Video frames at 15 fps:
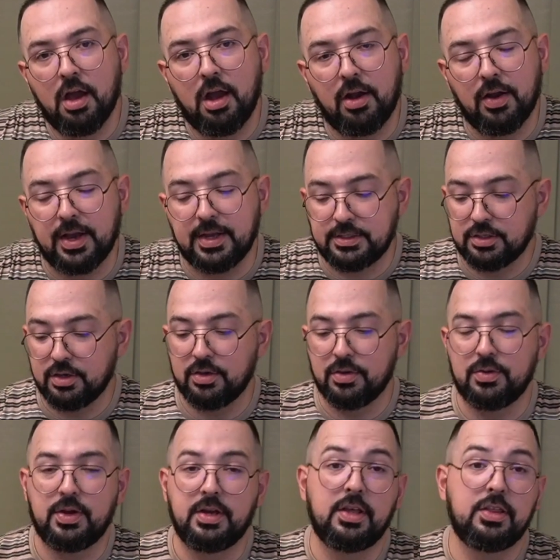All right,
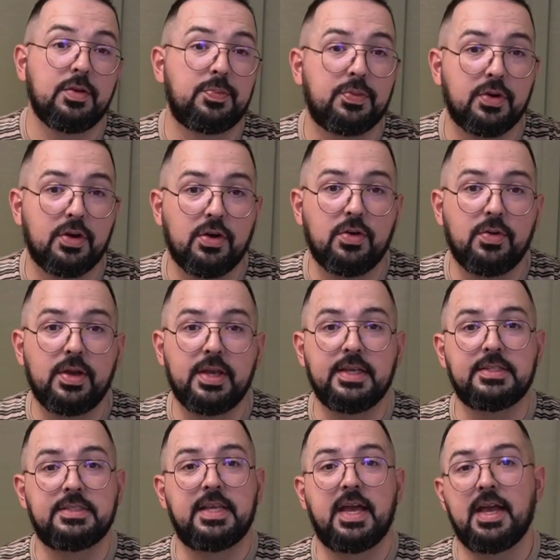so another pro
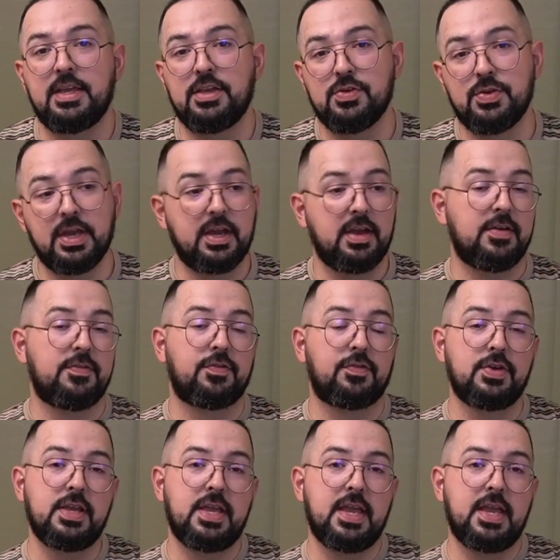is that you get a free